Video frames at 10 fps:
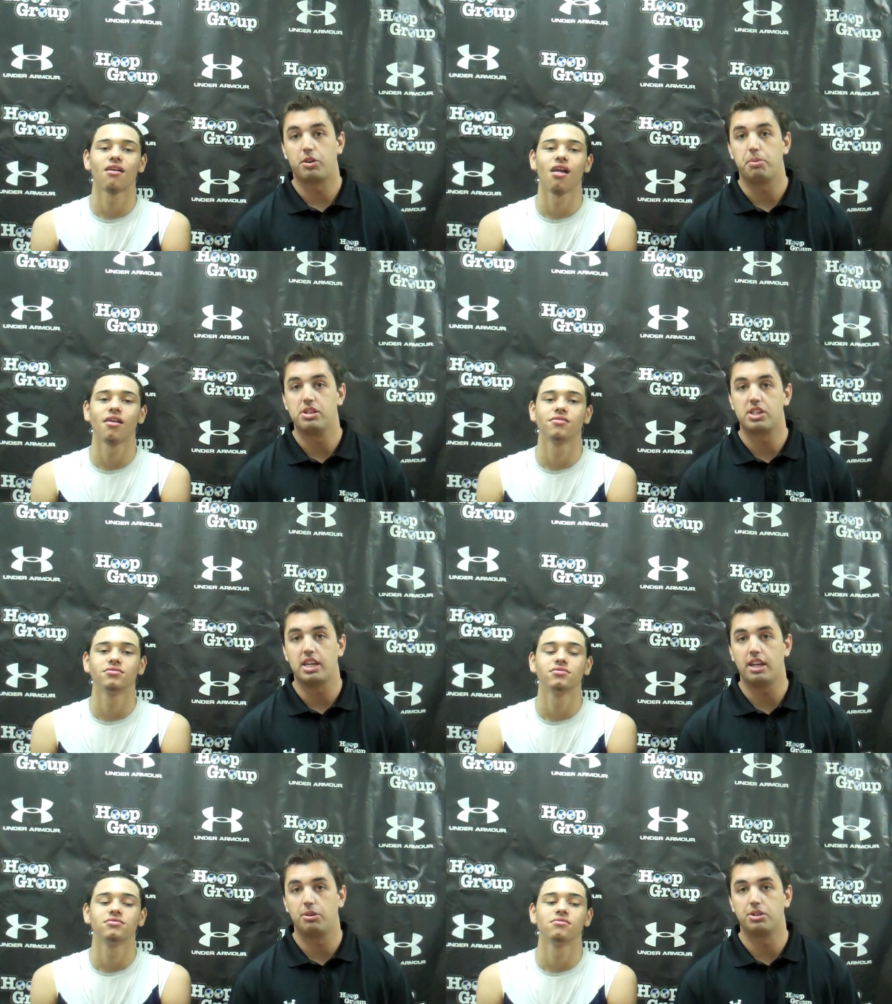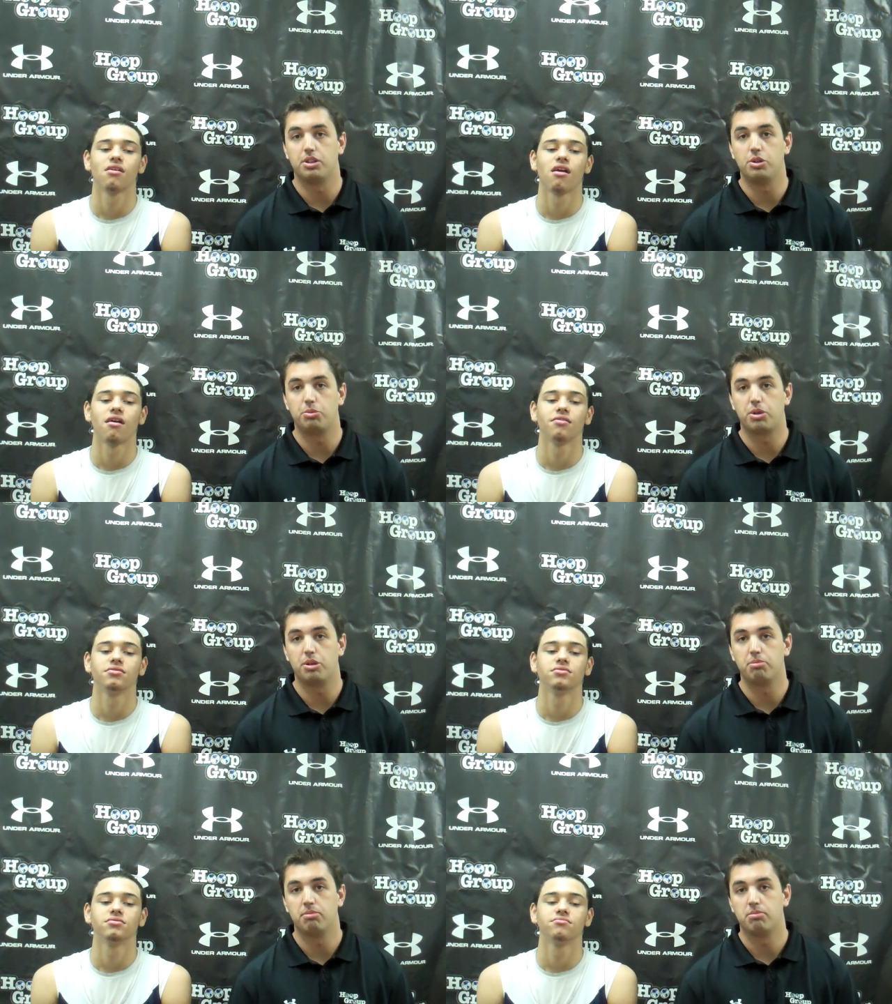Speaker 1: Krupinski here with the Hoop
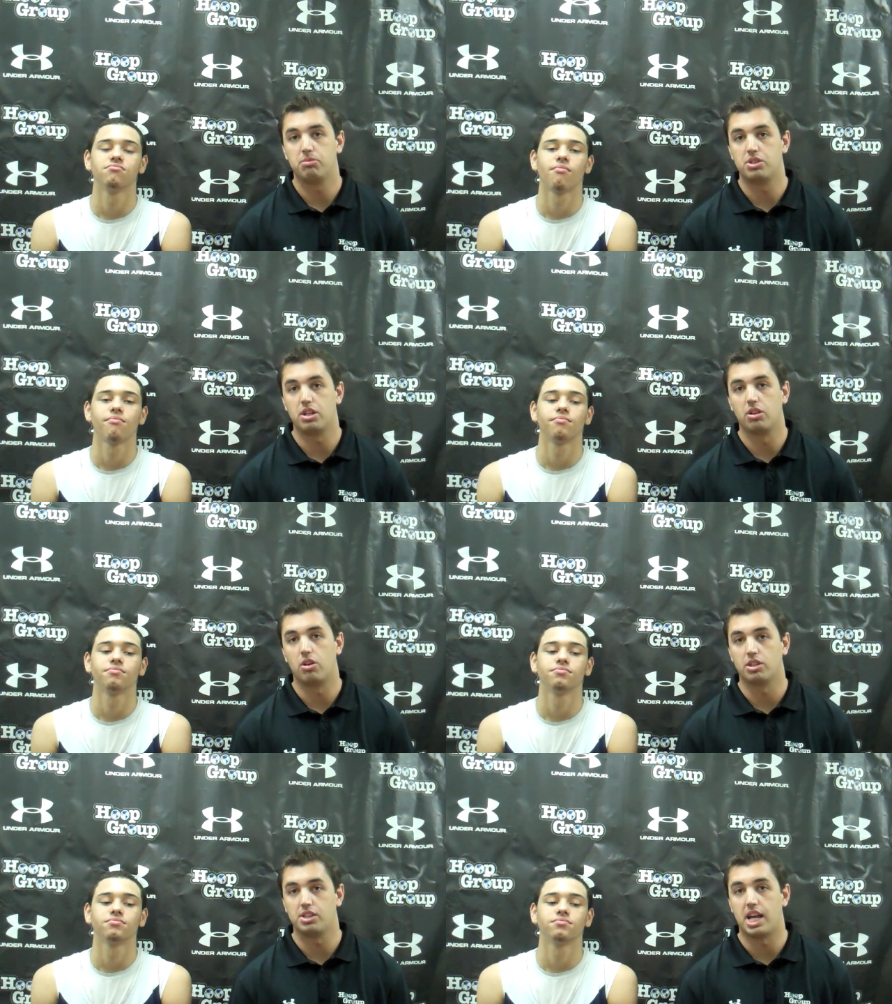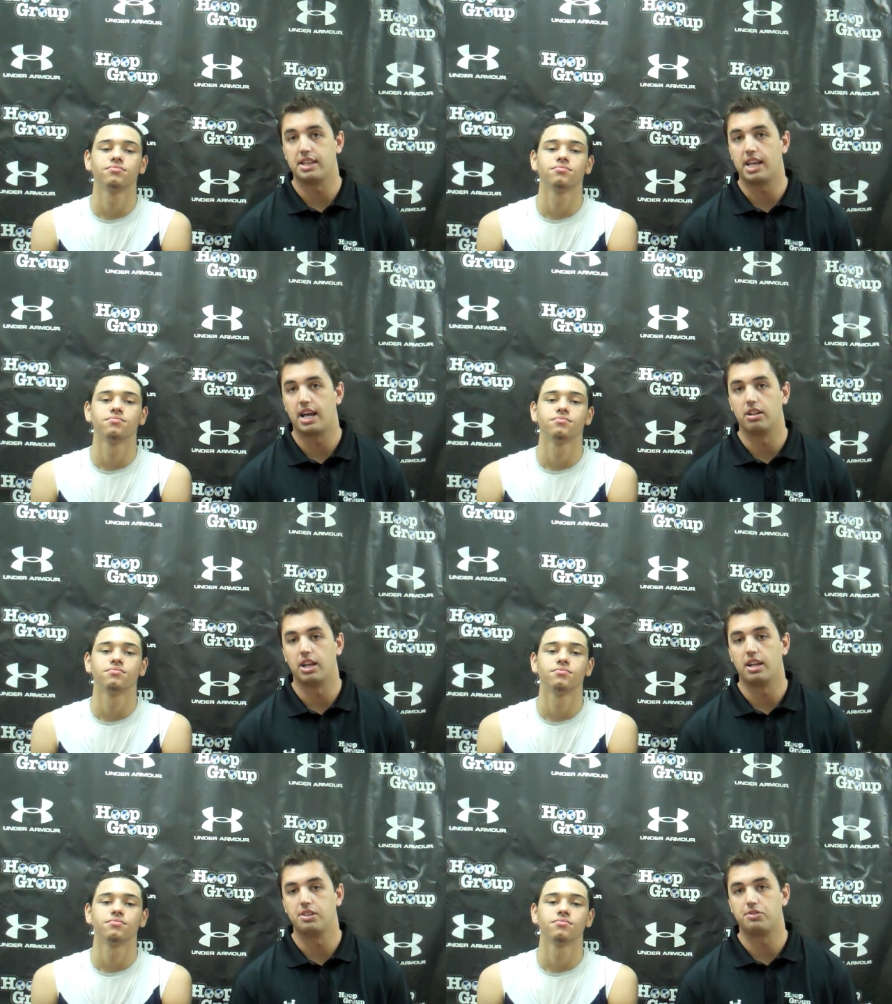Group, sitting alongside Tyler
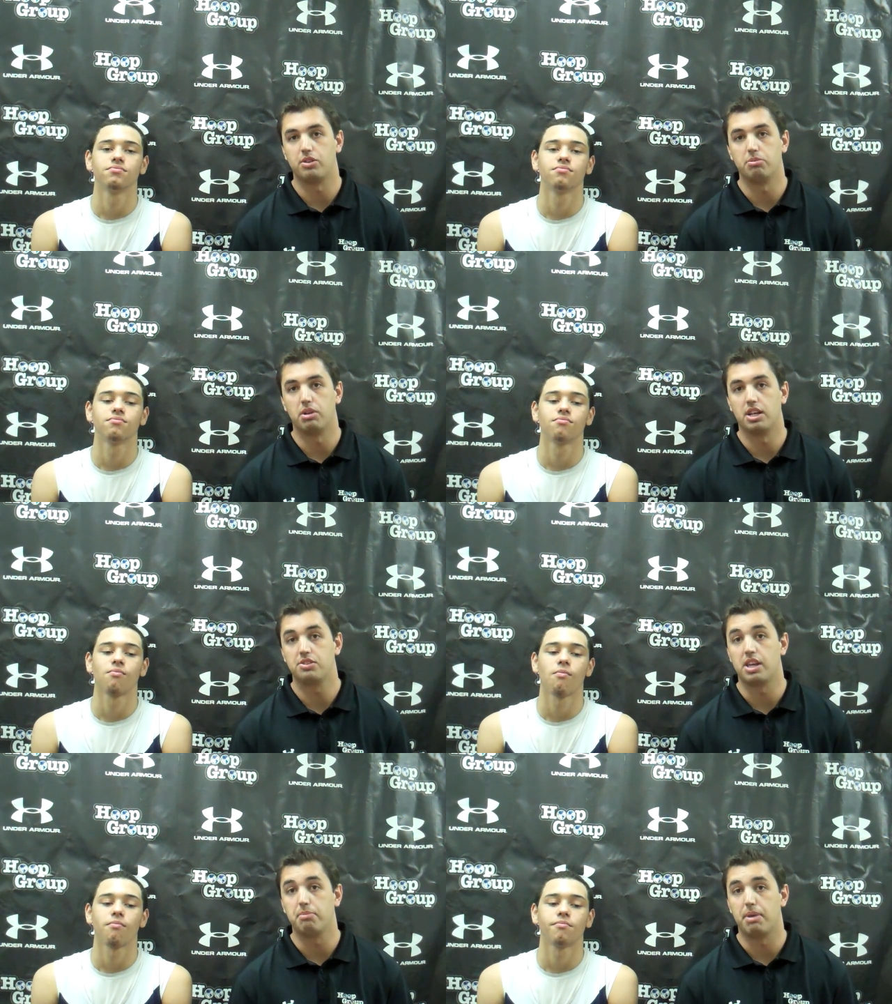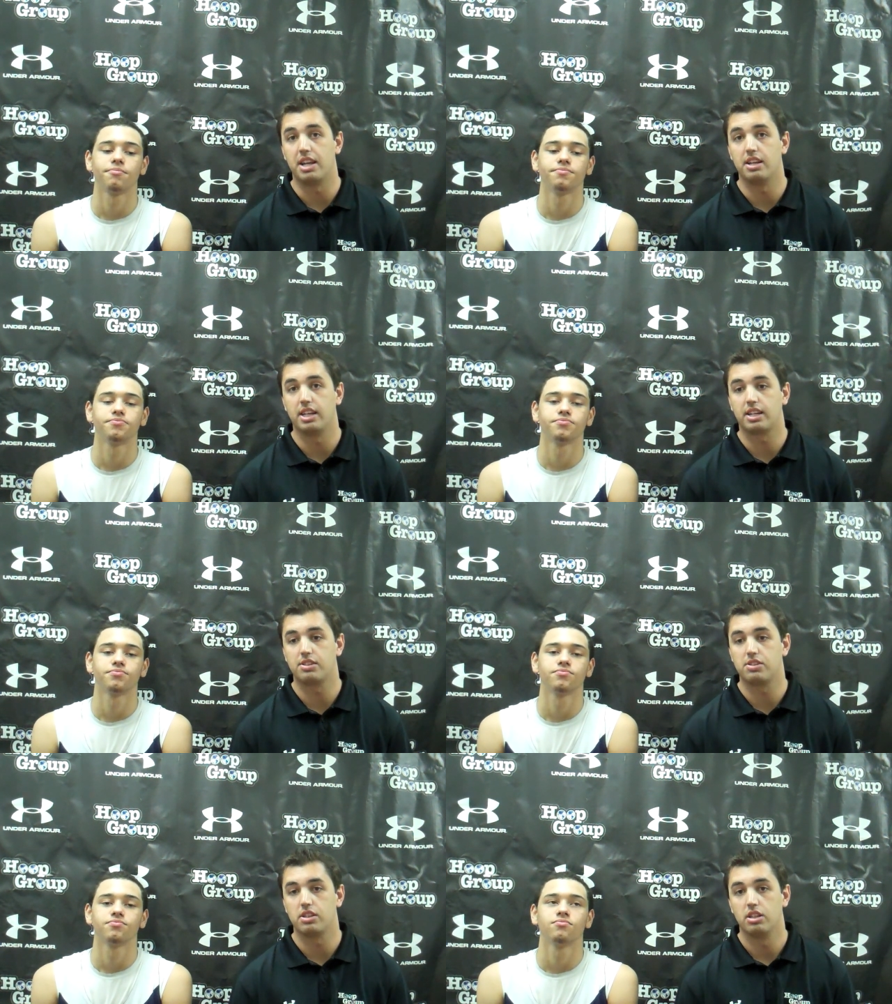Ennis from uh, Saint
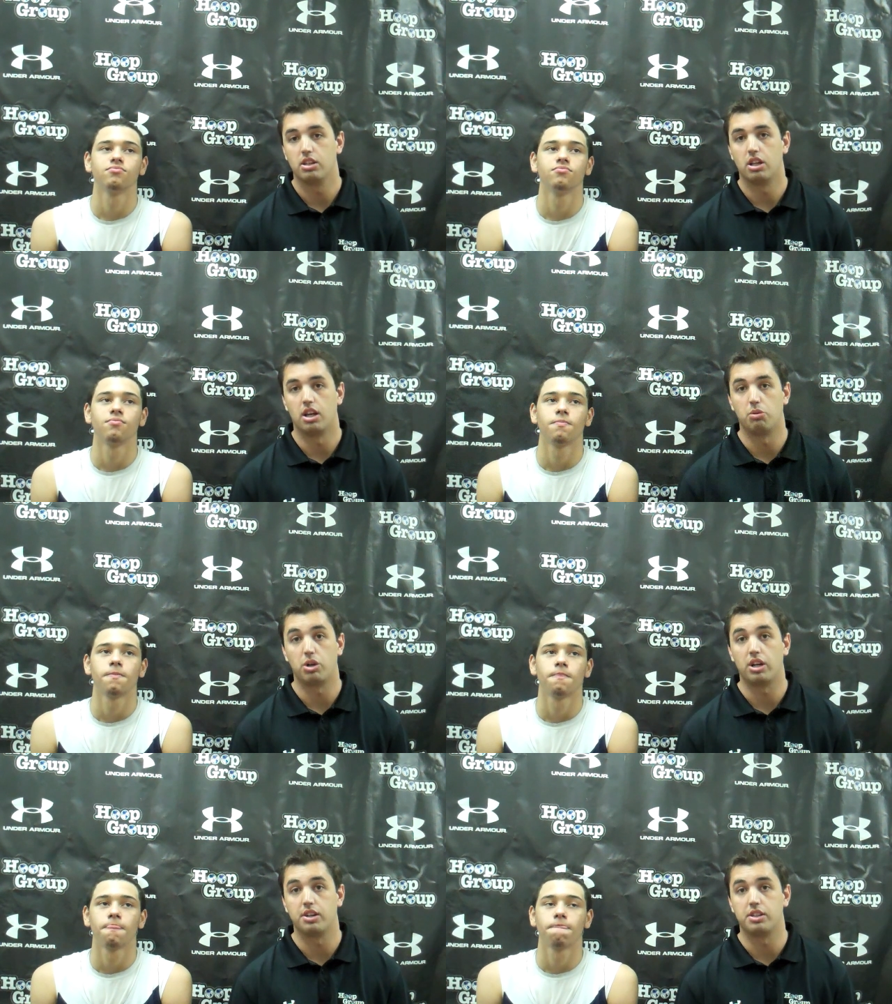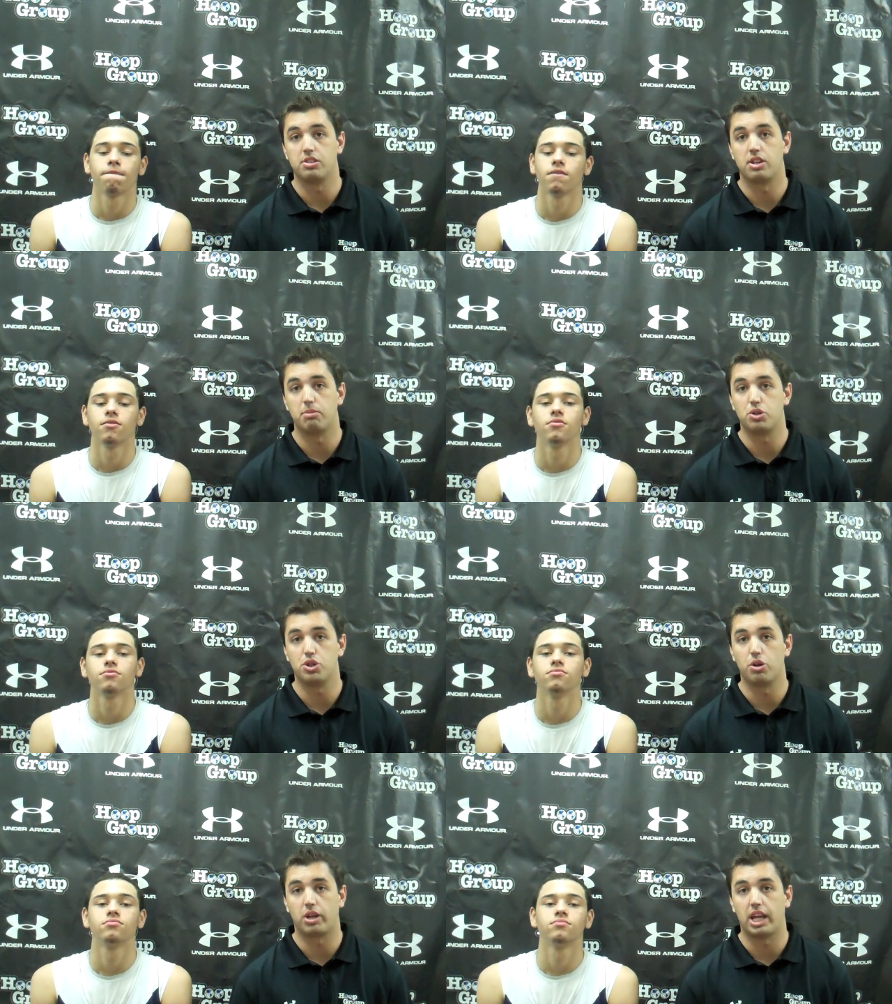Benedict's. Uh, we're here at the summer
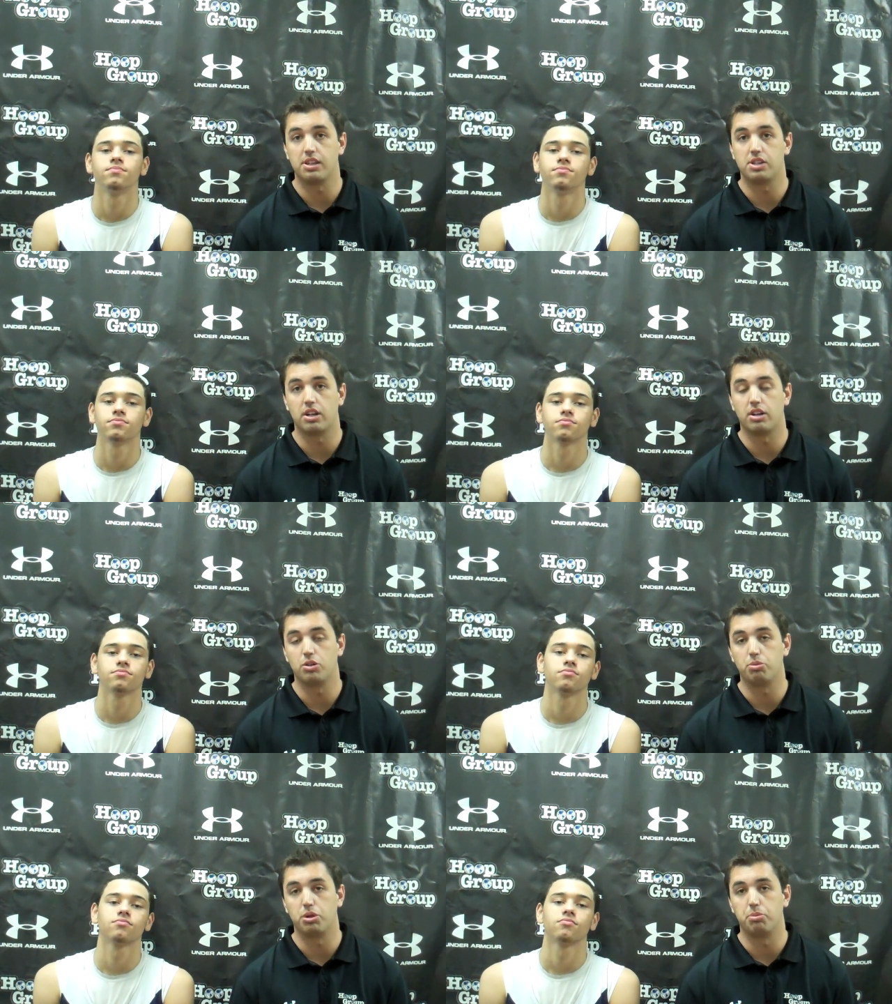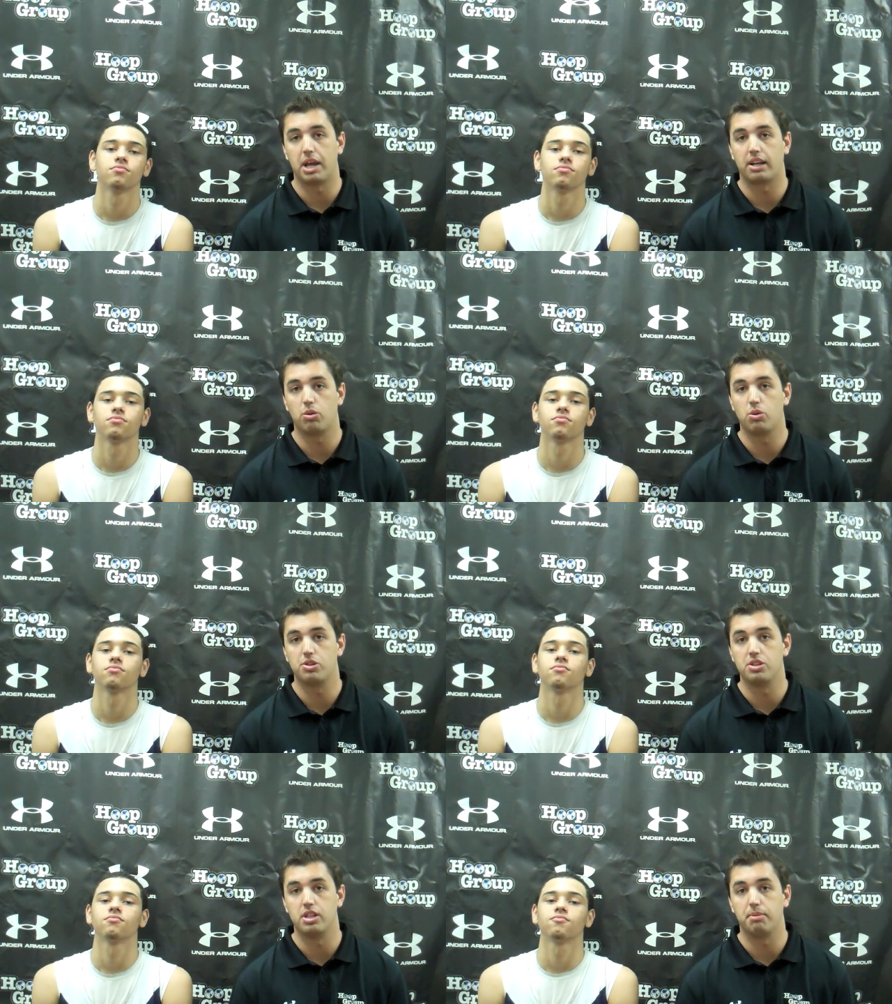showcase here at Hoop Group
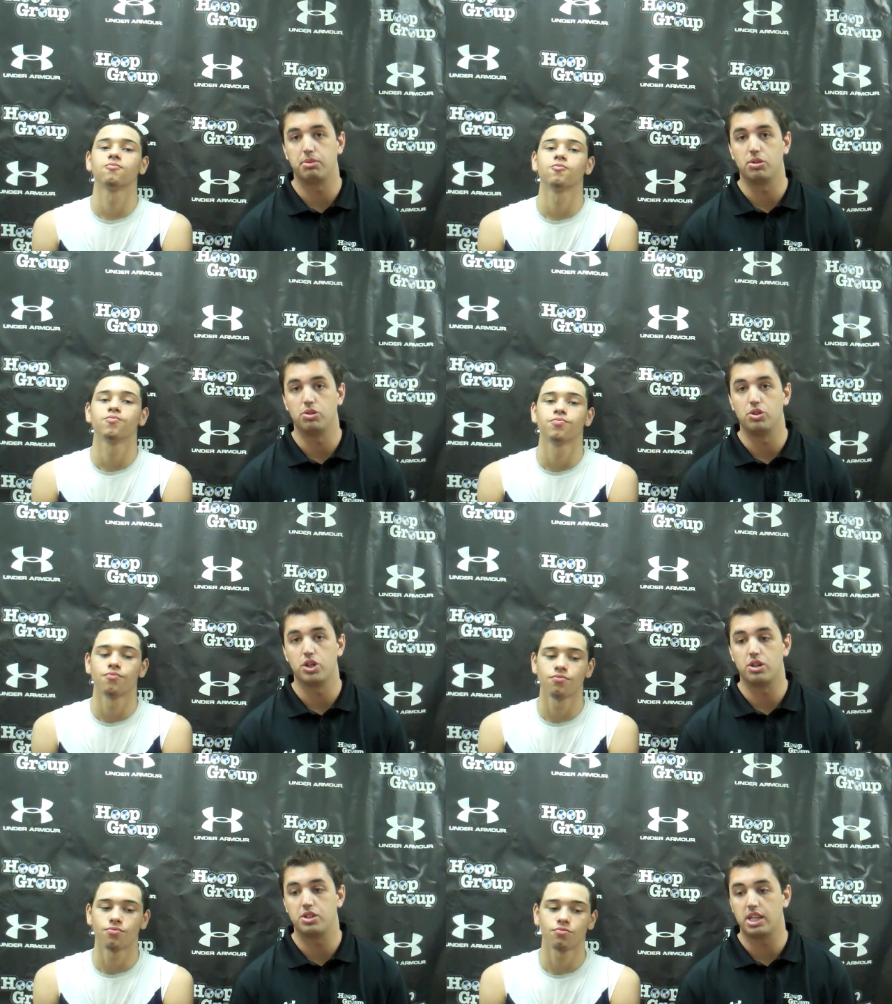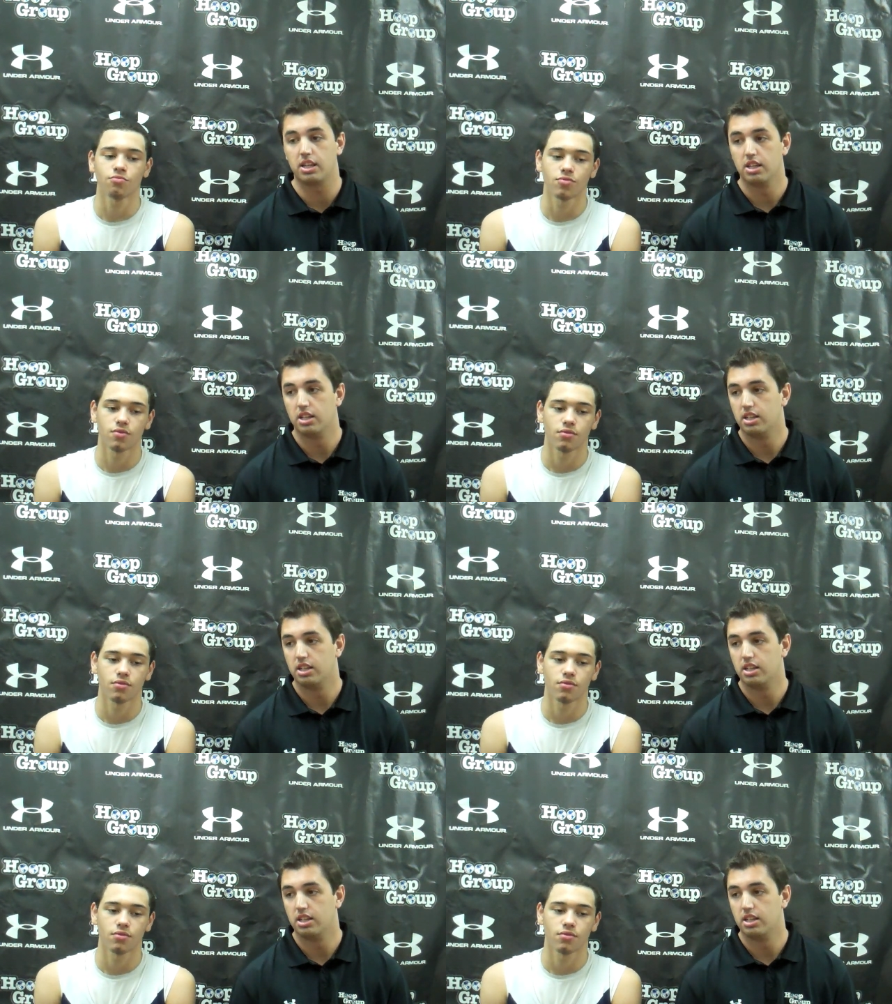headquarters in Neptune, New Jersey.